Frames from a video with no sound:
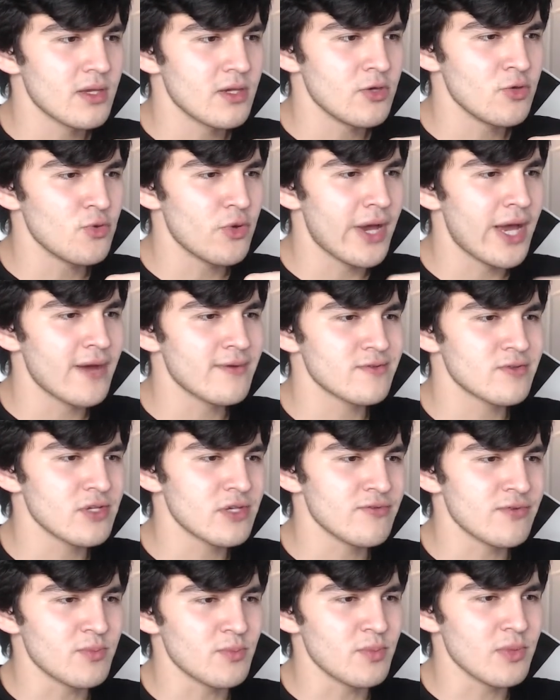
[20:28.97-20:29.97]
you don't have to
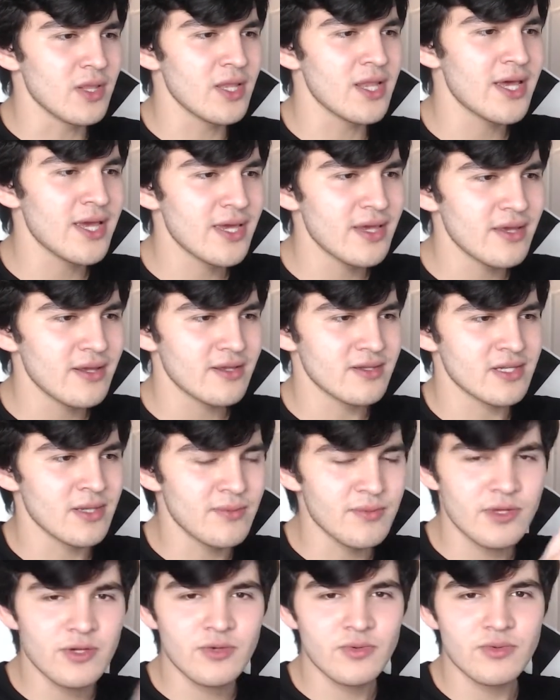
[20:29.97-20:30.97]
even play
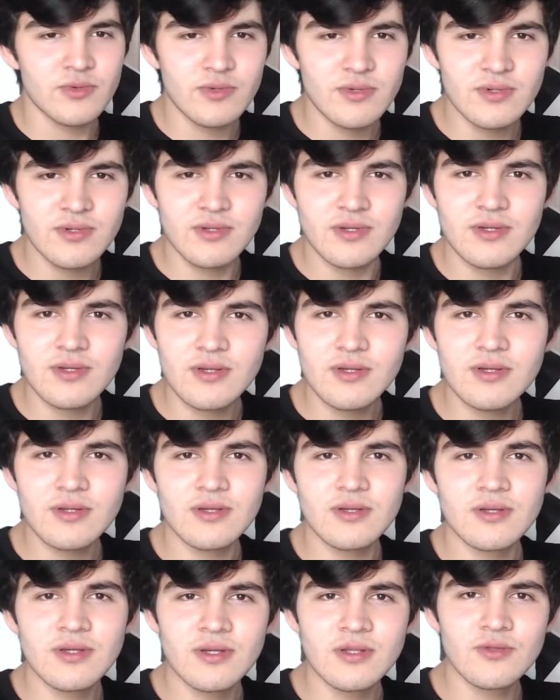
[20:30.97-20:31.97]
something
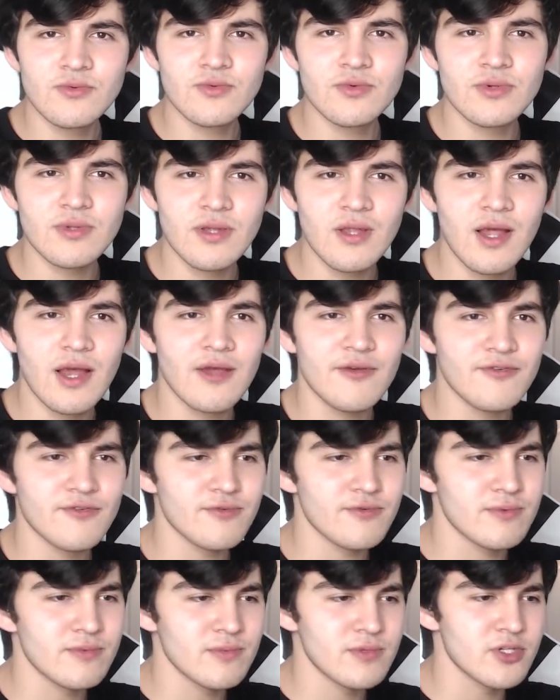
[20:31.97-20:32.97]
in real life,
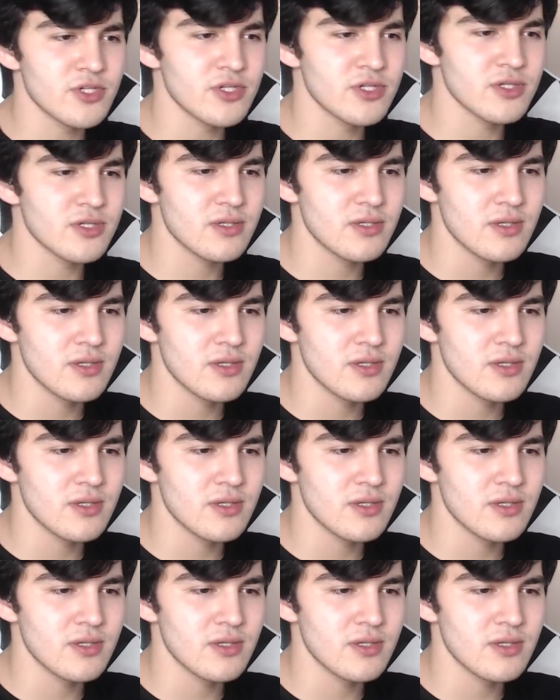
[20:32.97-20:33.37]
just